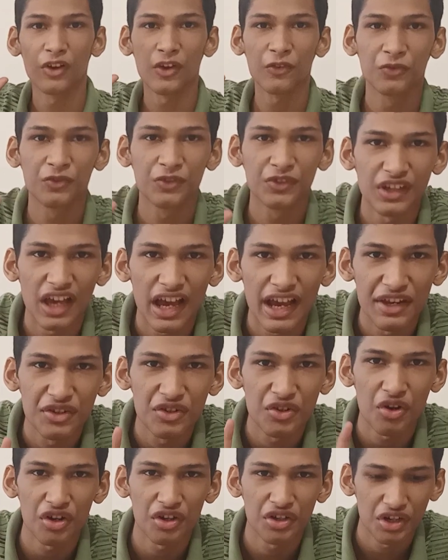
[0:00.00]
fifth
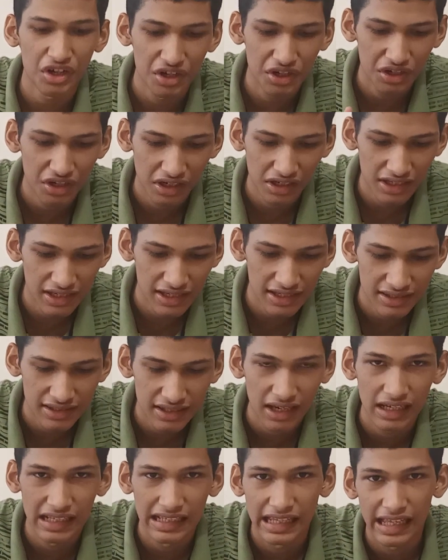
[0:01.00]
sign your turtle
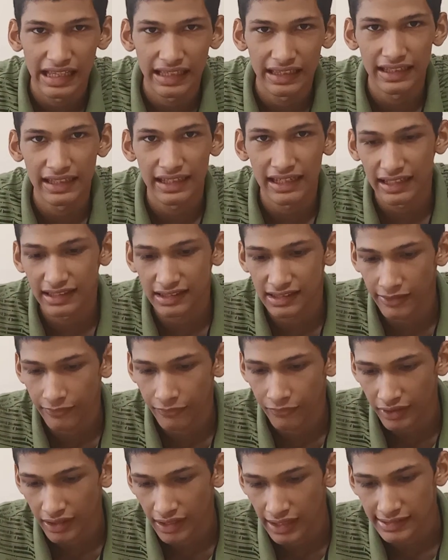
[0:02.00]
is unhealthy is
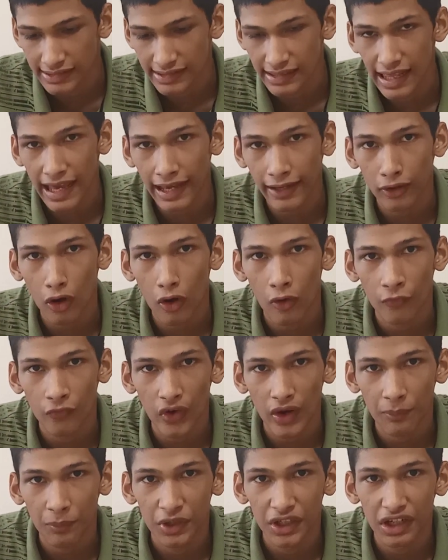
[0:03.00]
if he has lack of
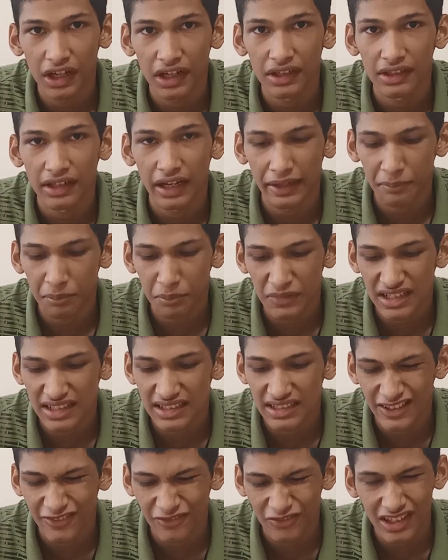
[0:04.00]
appetite. That
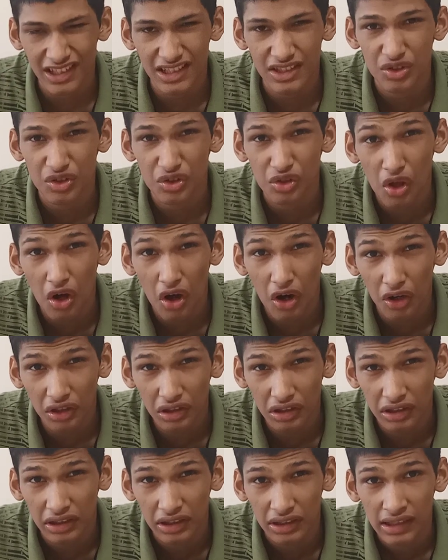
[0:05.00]
means if he is
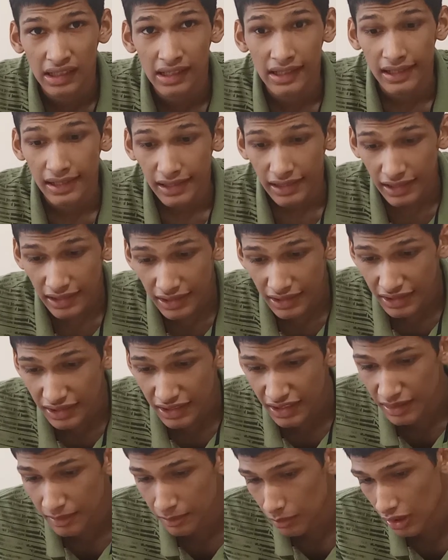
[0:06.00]
not
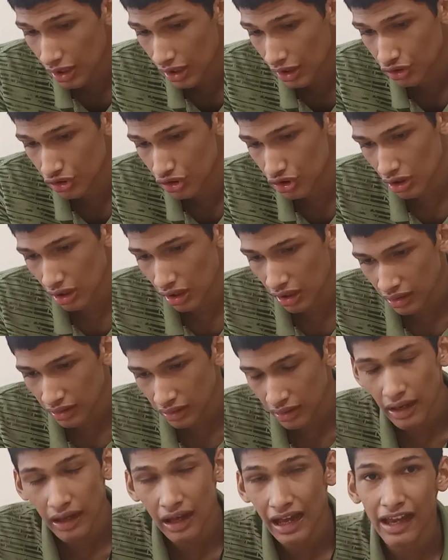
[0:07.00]
eating much.
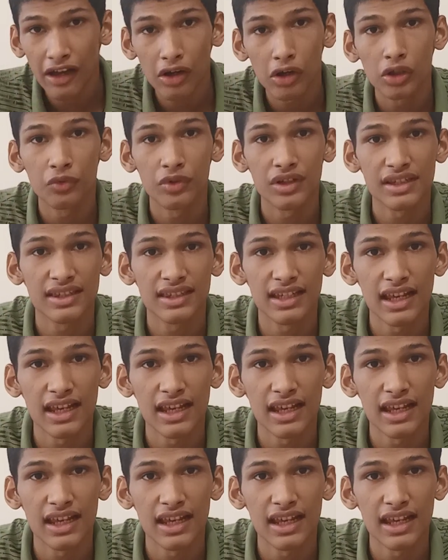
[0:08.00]
I always